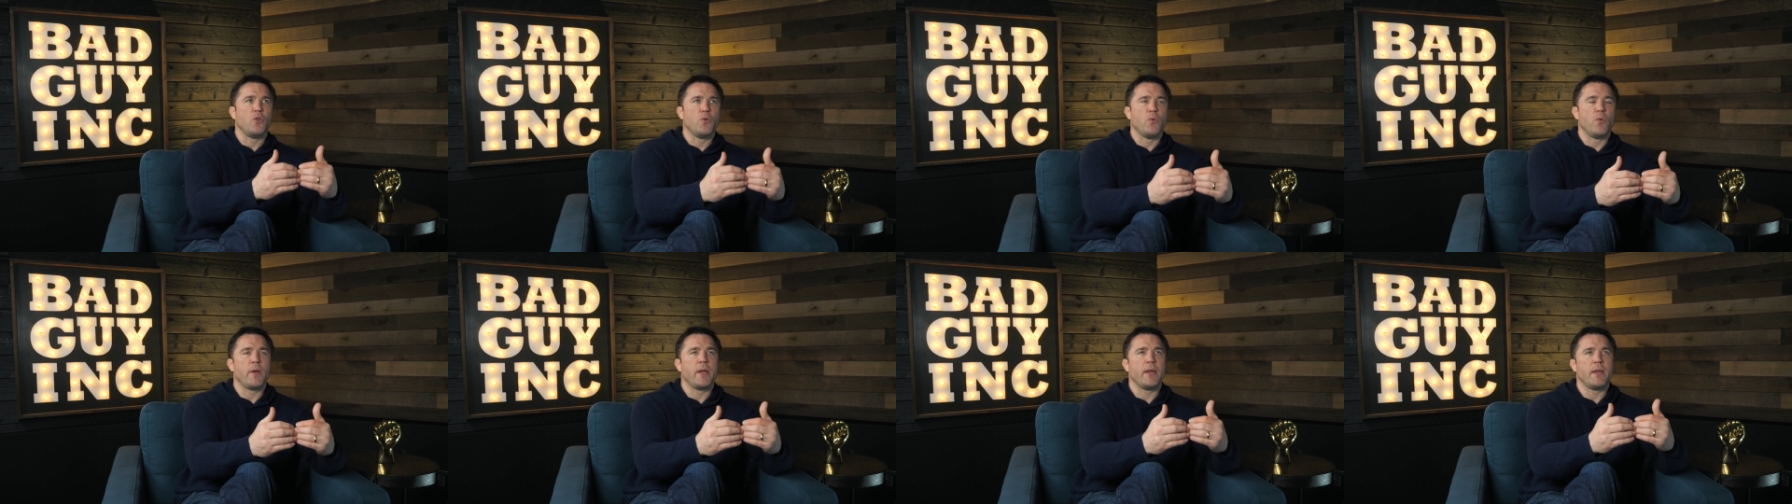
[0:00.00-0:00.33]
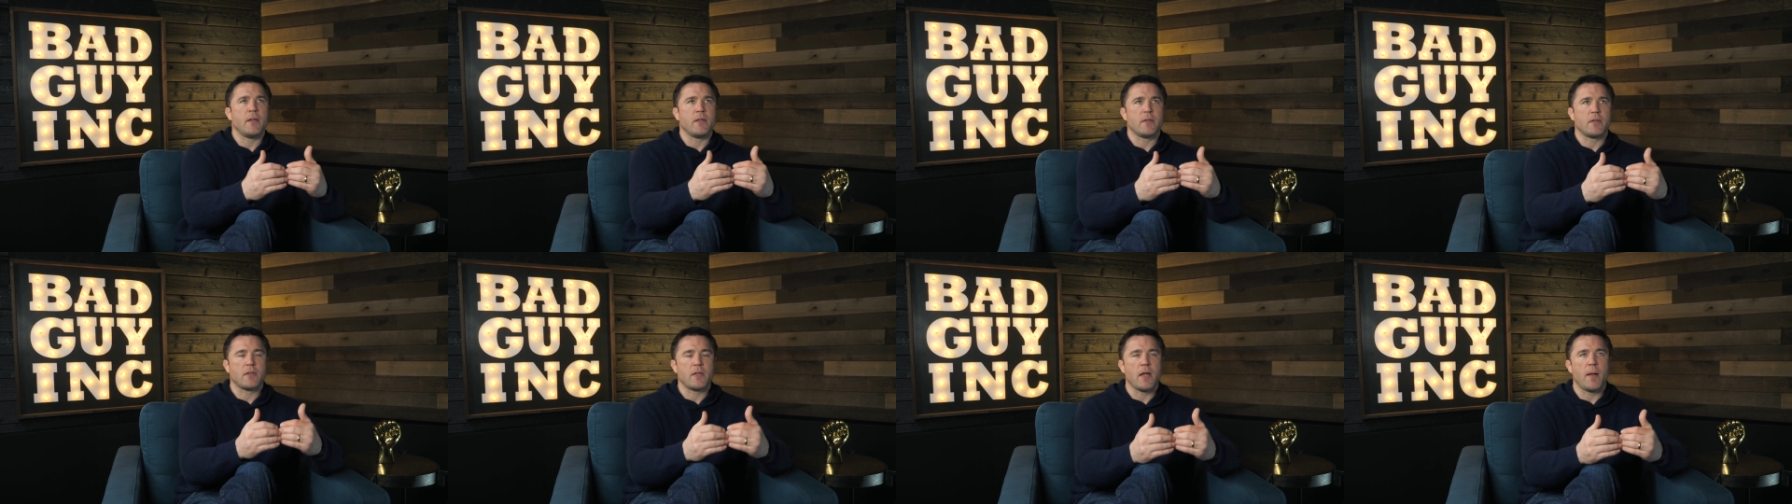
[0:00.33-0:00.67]

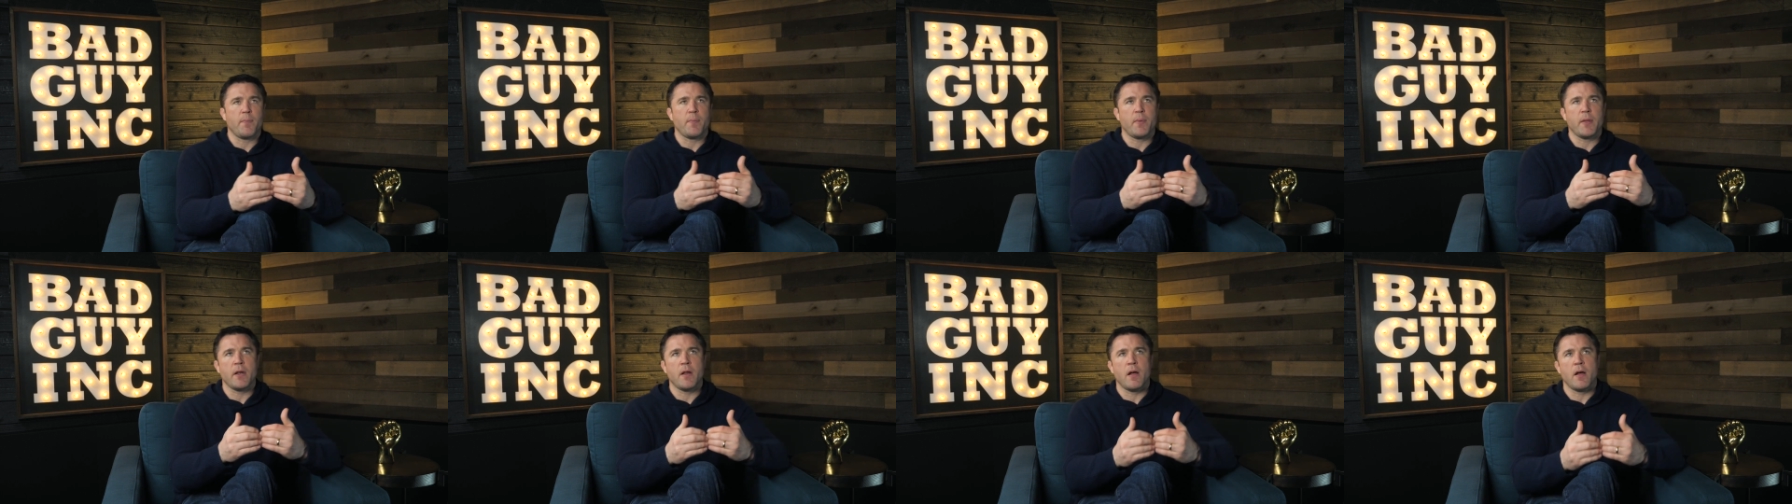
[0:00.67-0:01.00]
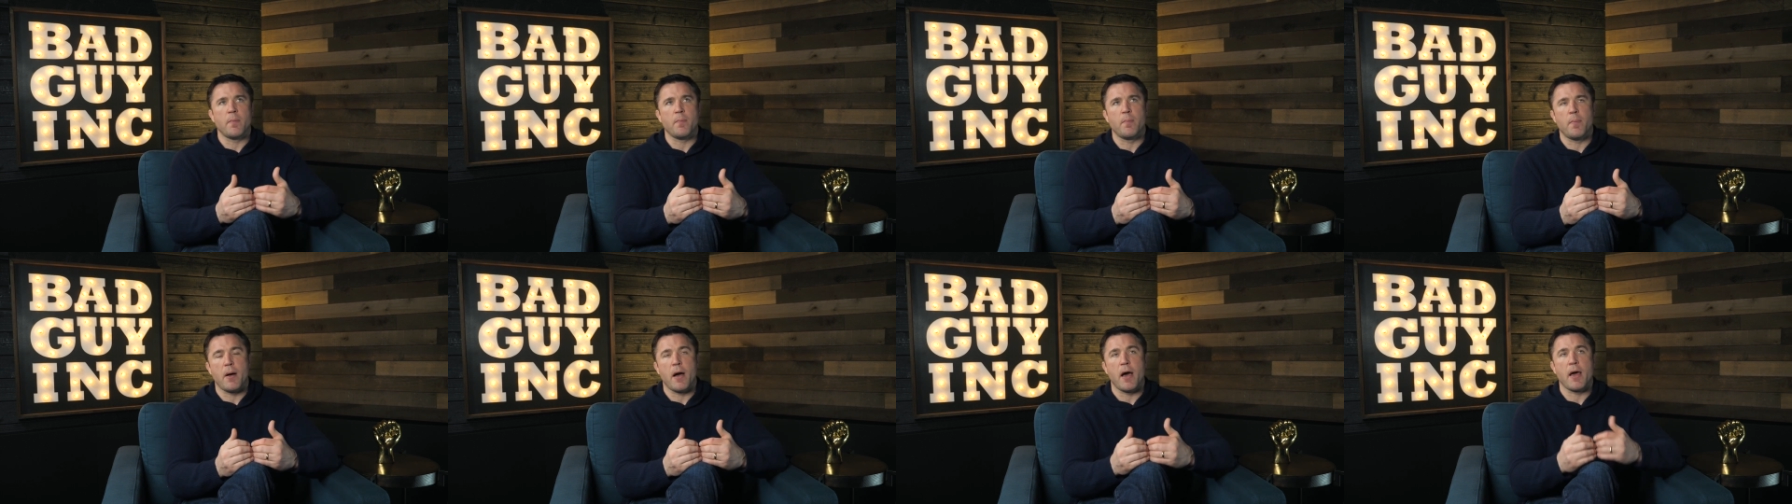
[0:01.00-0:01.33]
doing something
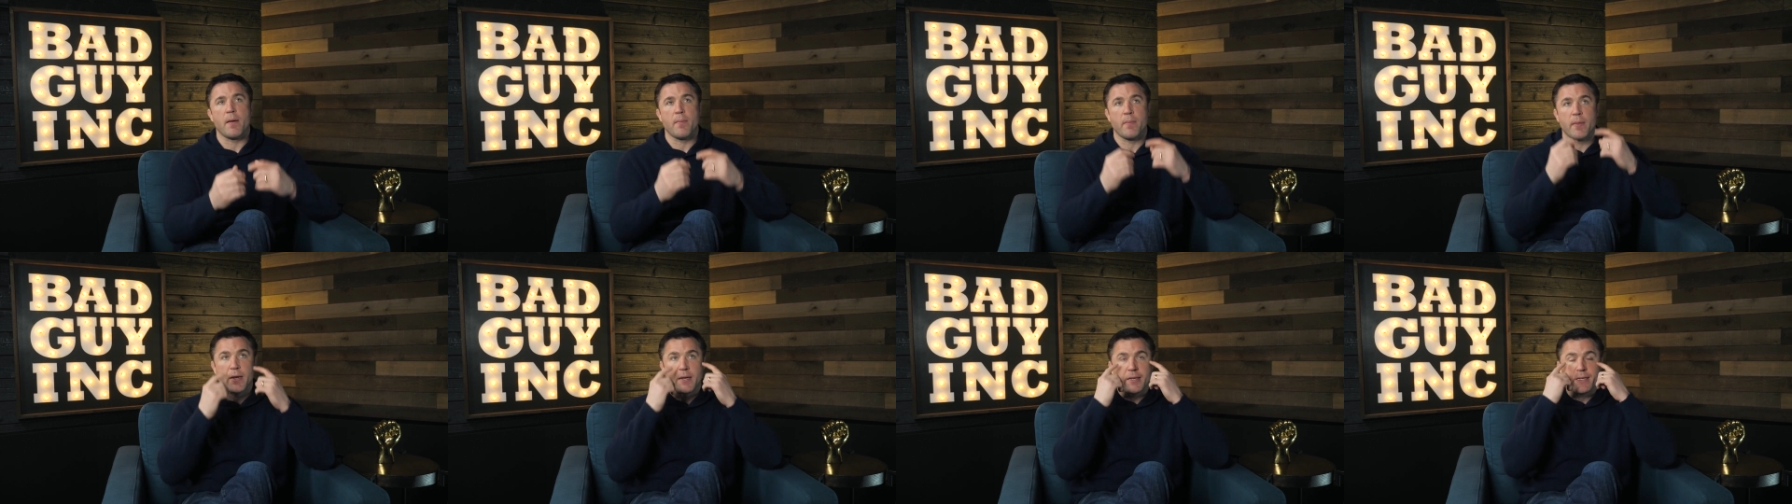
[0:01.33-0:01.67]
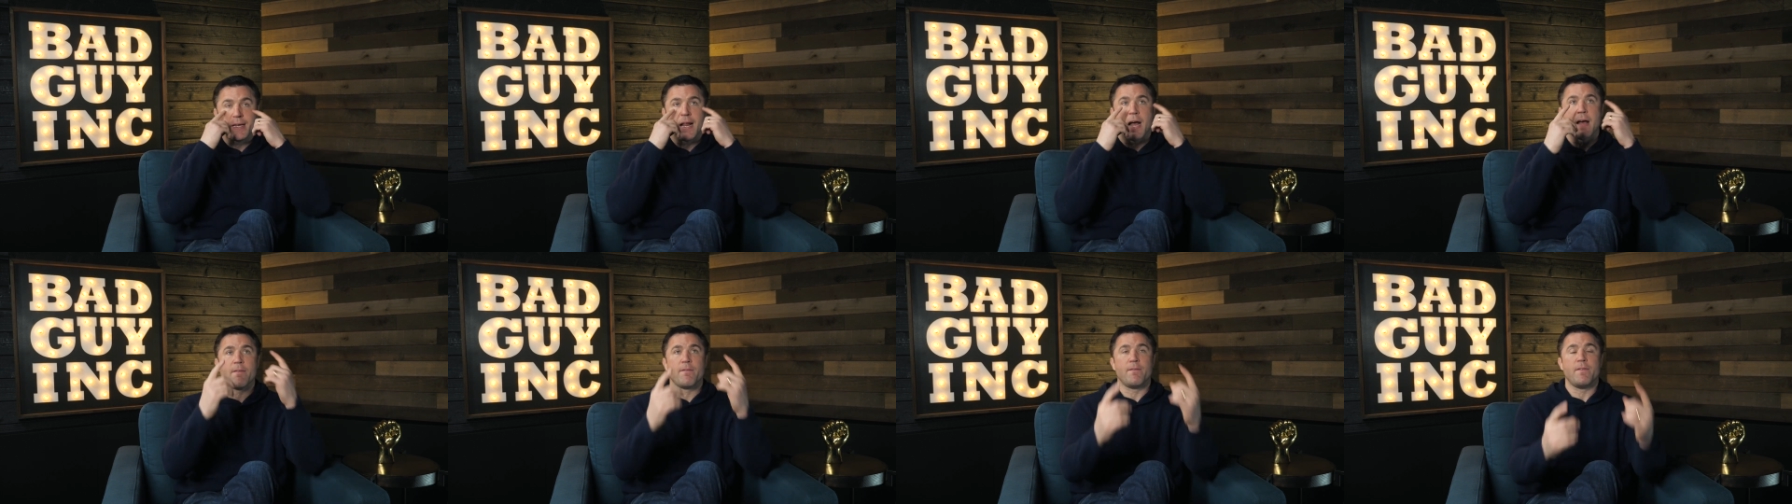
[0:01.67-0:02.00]
on bottom that
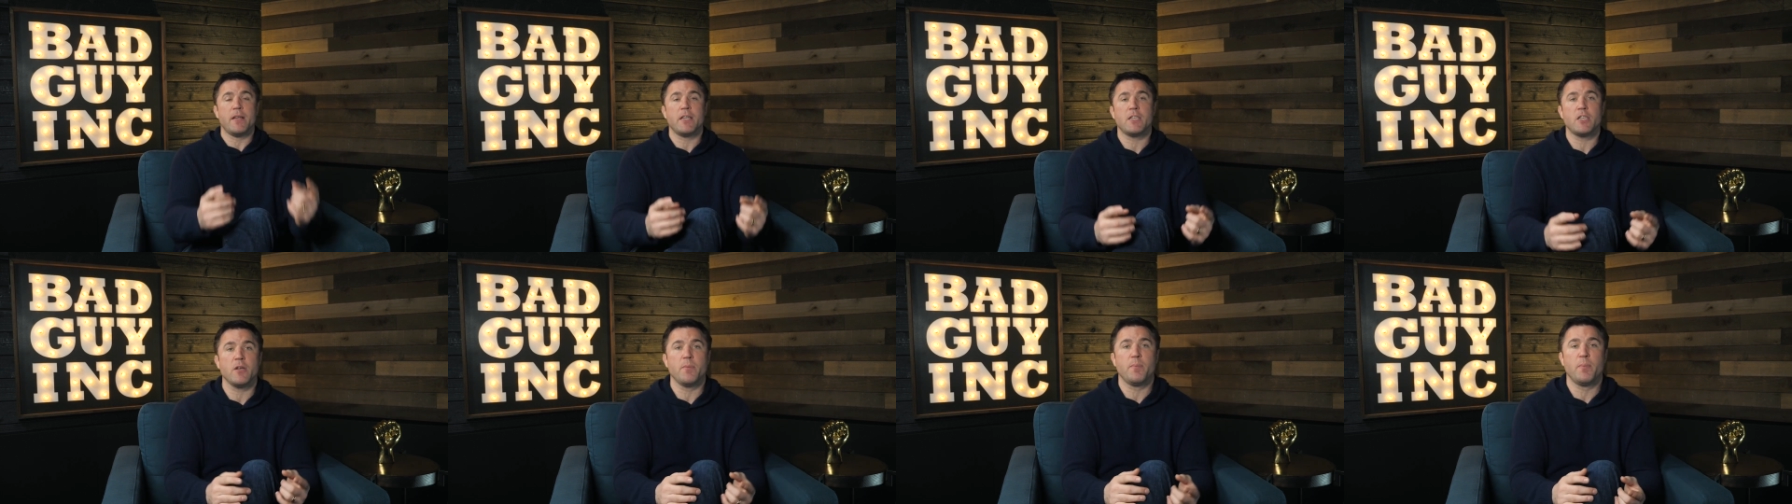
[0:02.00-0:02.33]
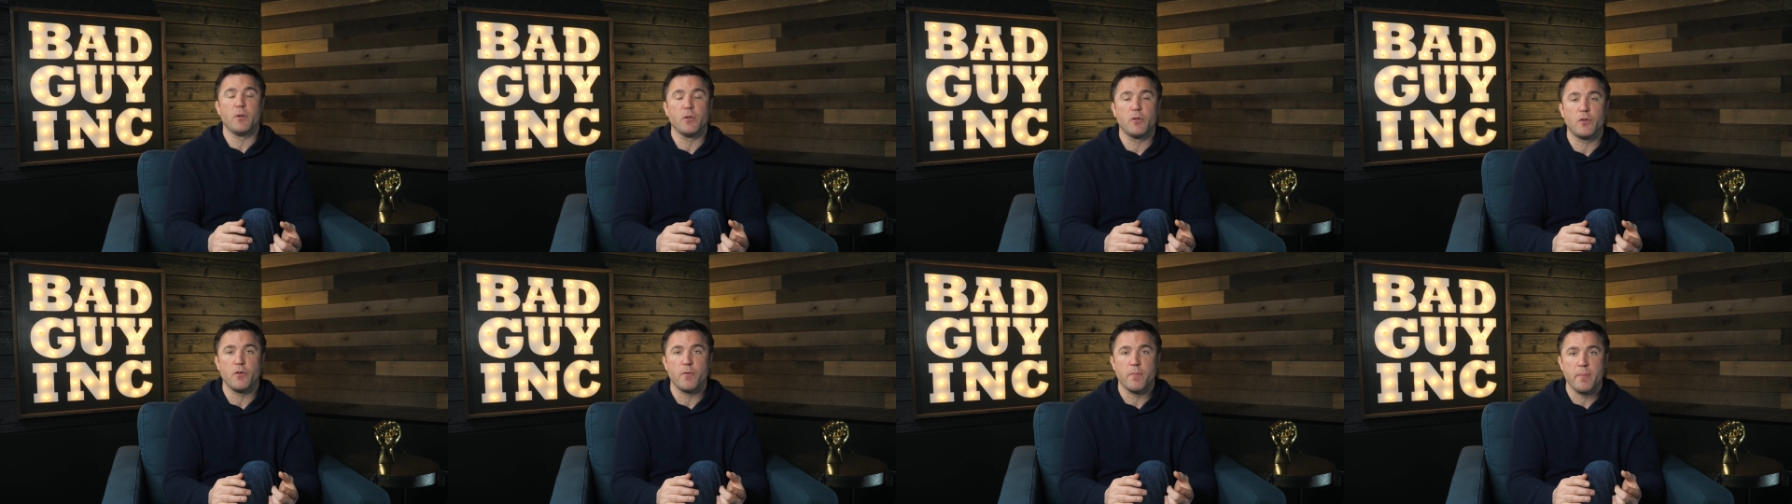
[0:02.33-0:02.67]
is not
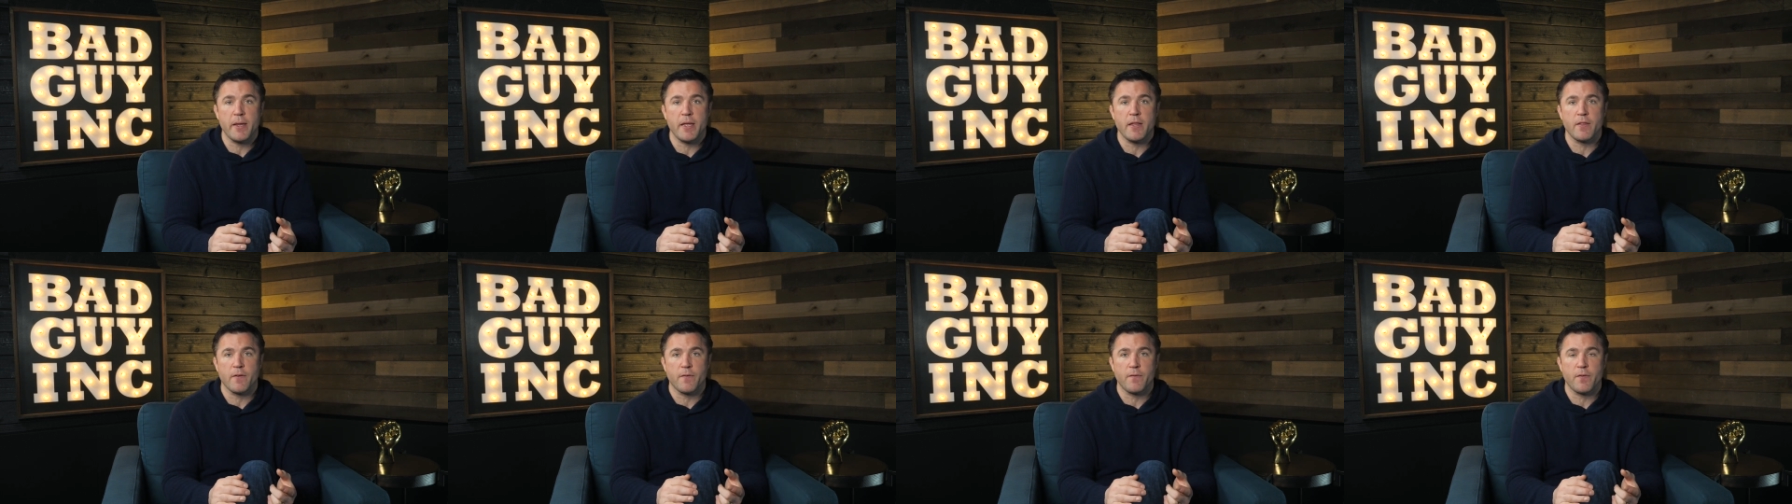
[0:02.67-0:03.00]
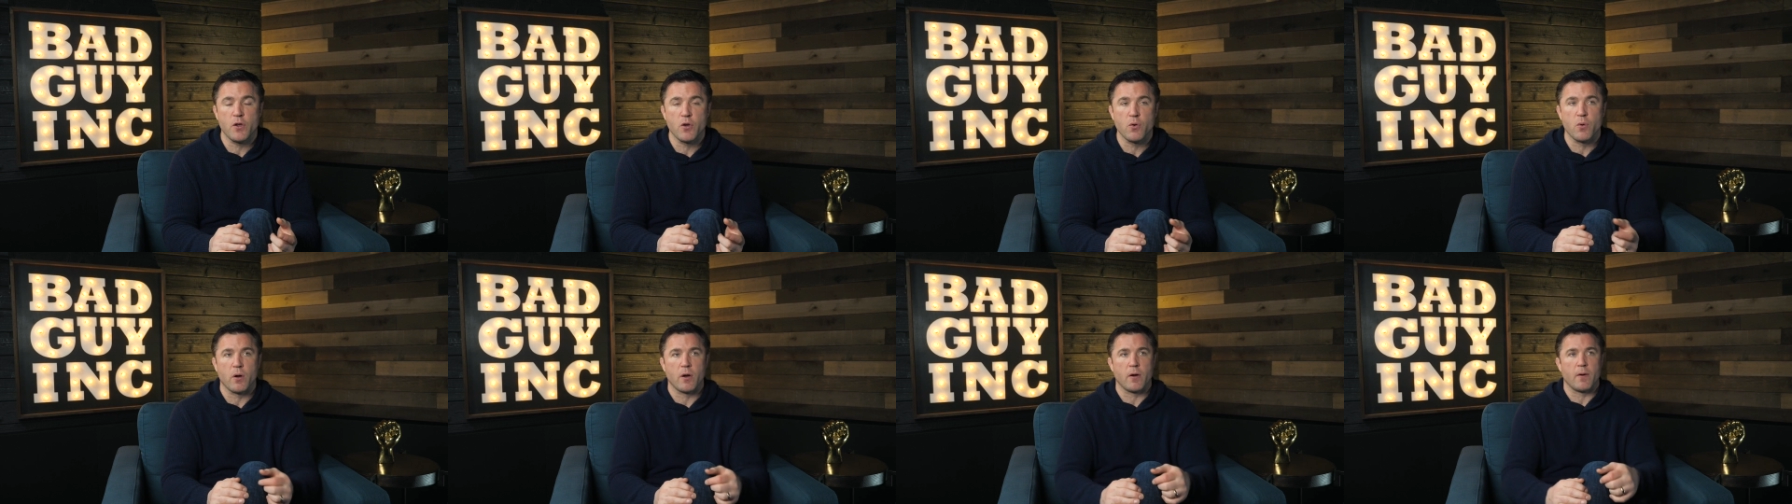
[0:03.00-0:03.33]
visible to me, the
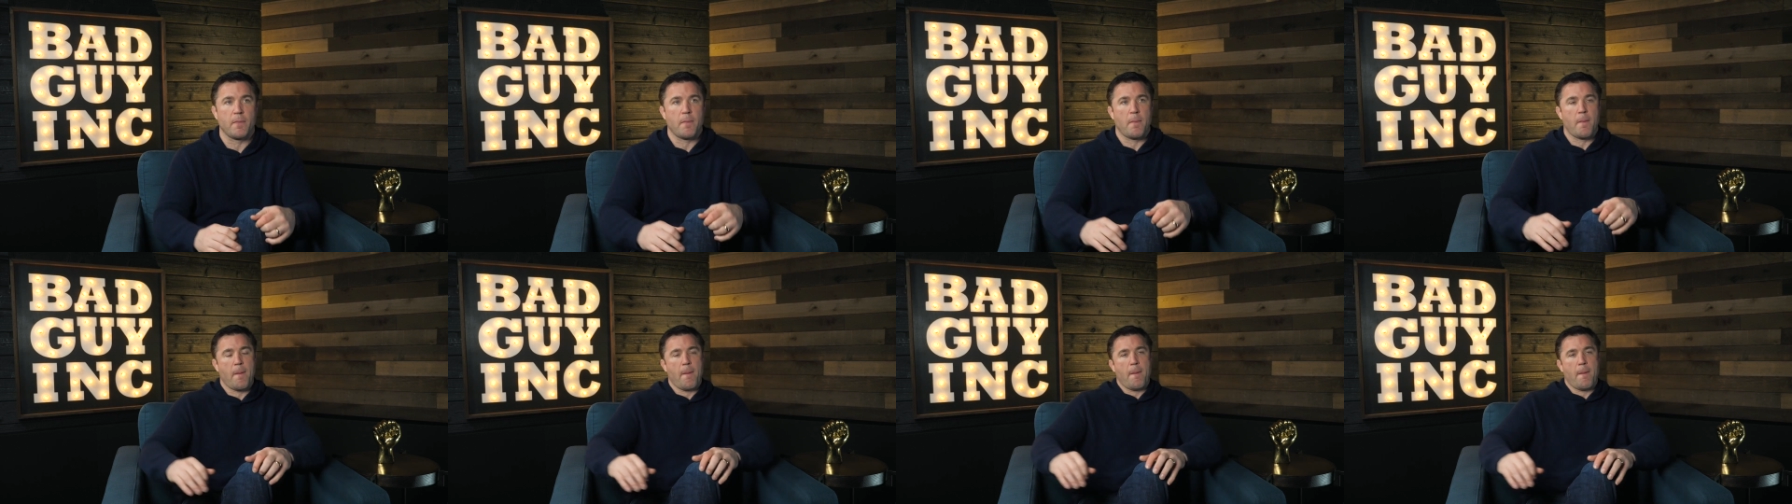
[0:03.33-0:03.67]
viewer,